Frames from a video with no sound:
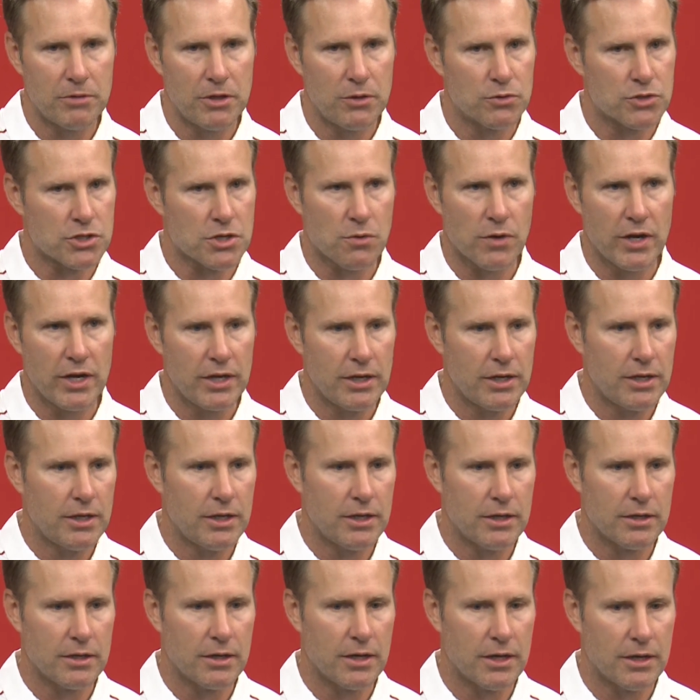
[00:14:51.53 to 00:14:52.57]
He was great
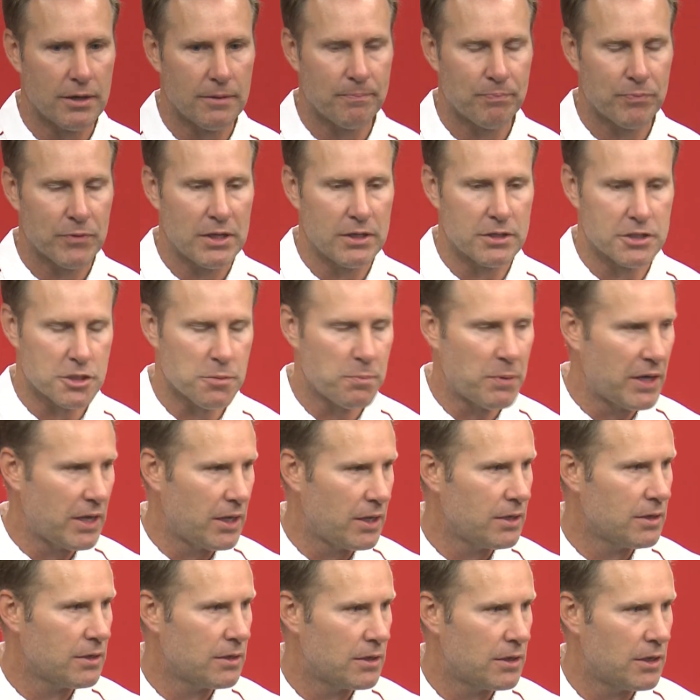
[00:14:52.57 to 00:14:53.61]
in
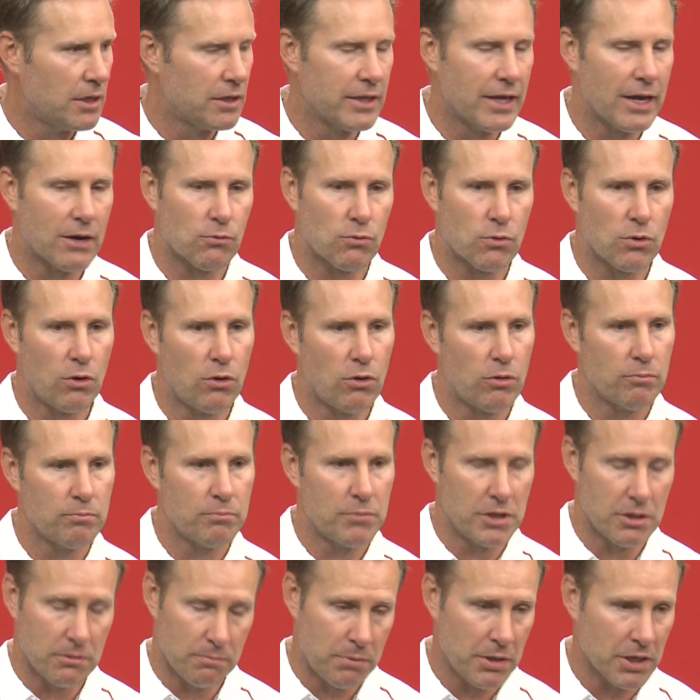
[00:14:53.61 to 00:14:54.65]
Spain in that role,
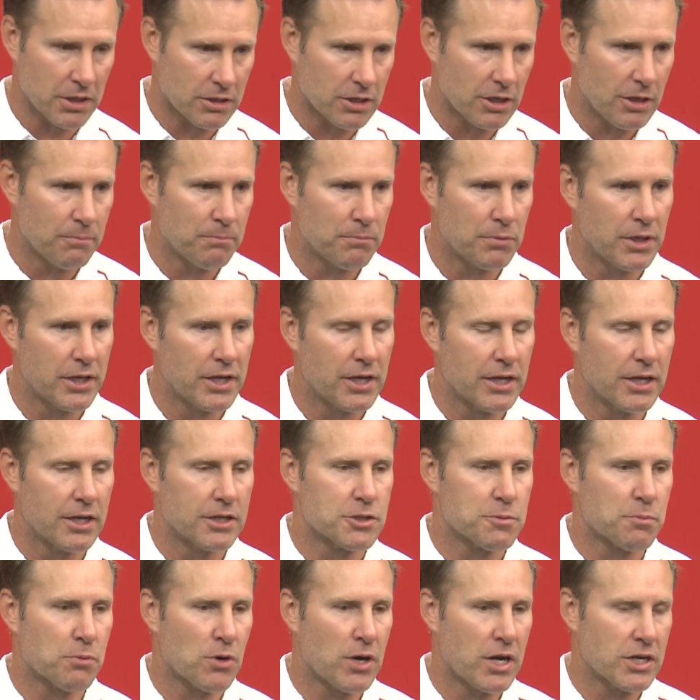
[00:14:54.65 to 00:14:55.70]
being picked up, played
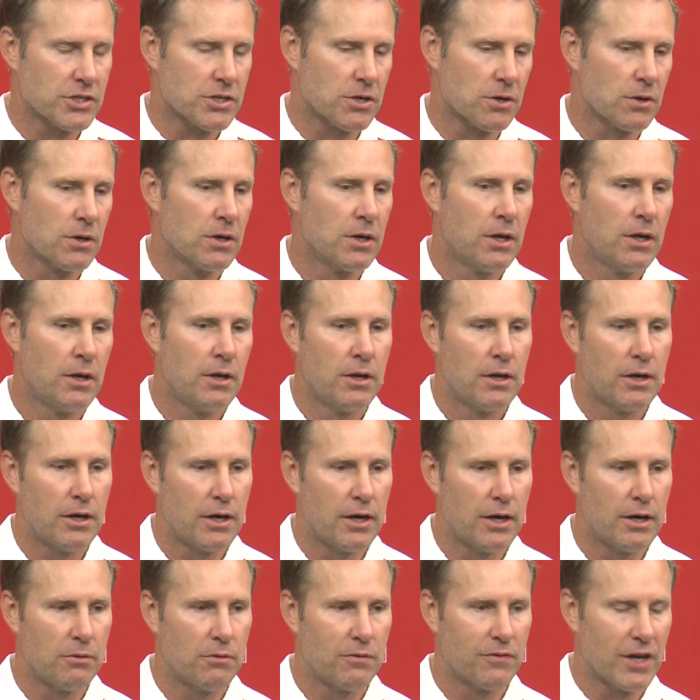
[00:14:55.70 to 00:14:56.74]
against pressure.
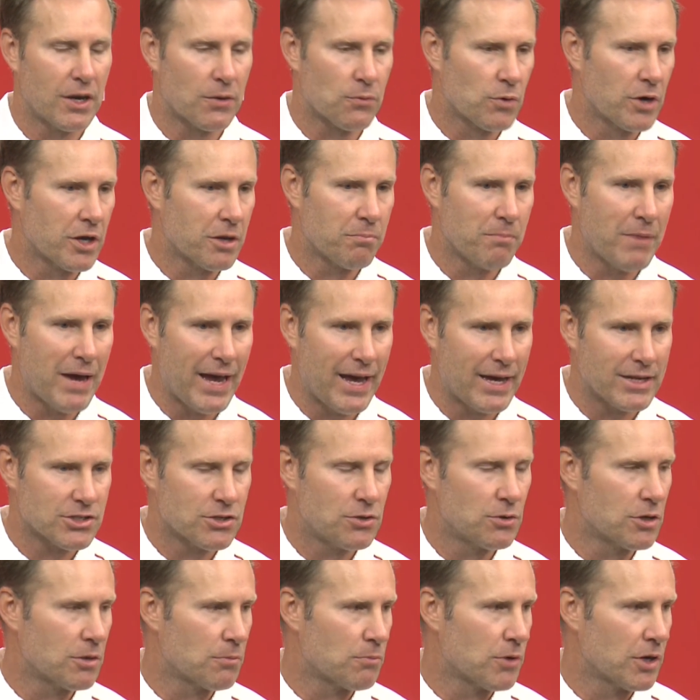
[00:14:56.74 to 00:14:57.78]
We've got Rink Mast,
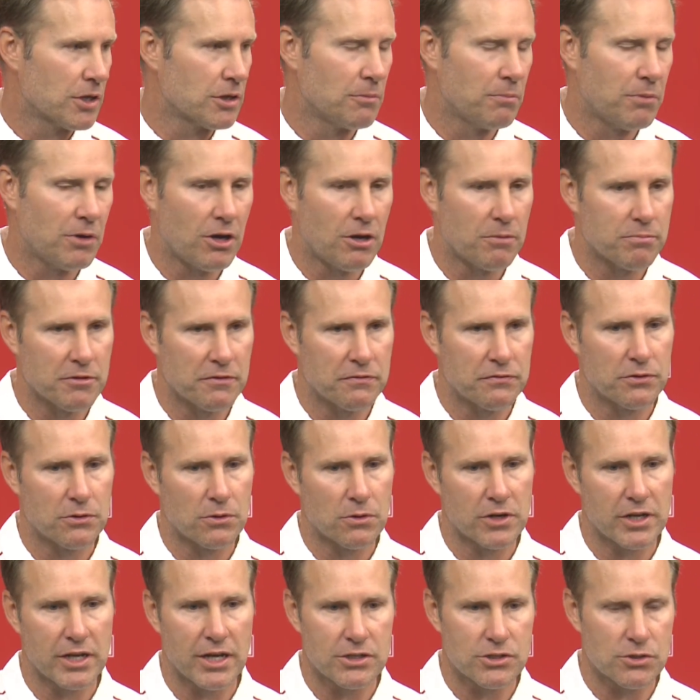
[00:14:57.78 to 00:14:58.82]
who can bring the ball up the
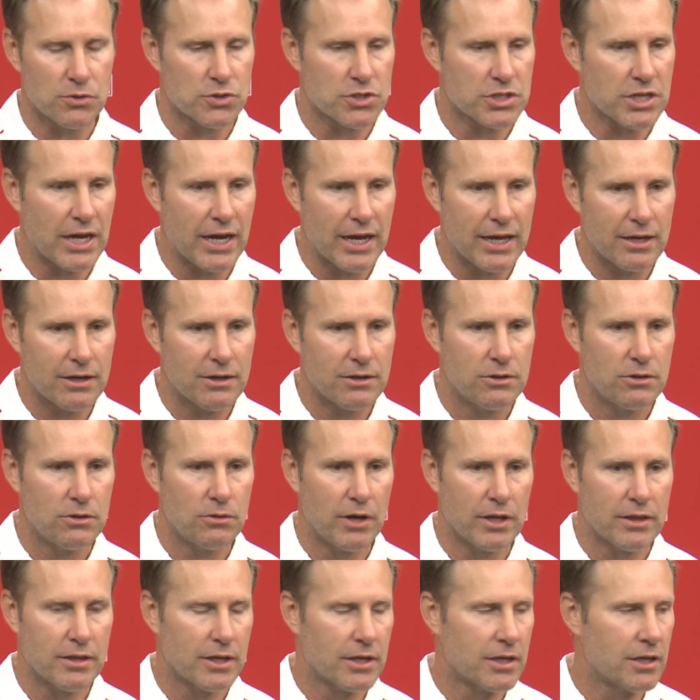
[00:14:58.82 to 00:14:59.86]
floor. You got Josiah, who
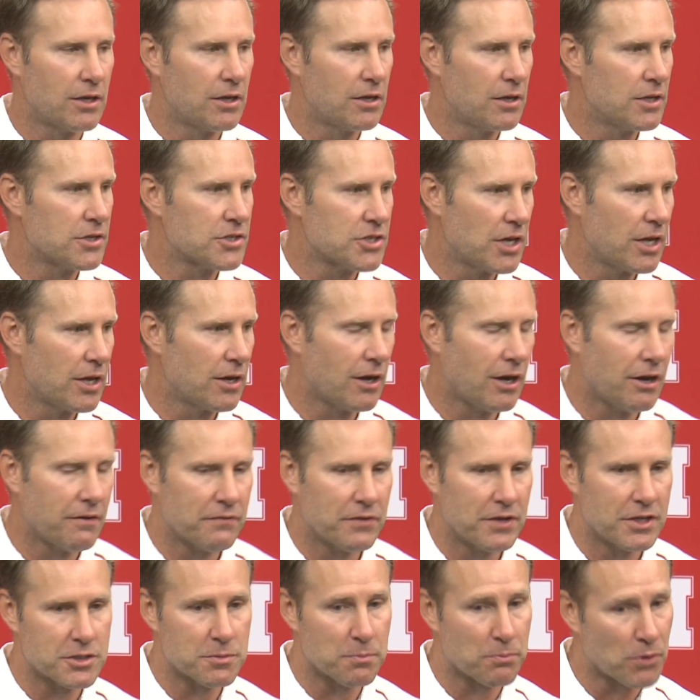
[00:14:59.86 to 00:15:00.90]
I think can initiate offense.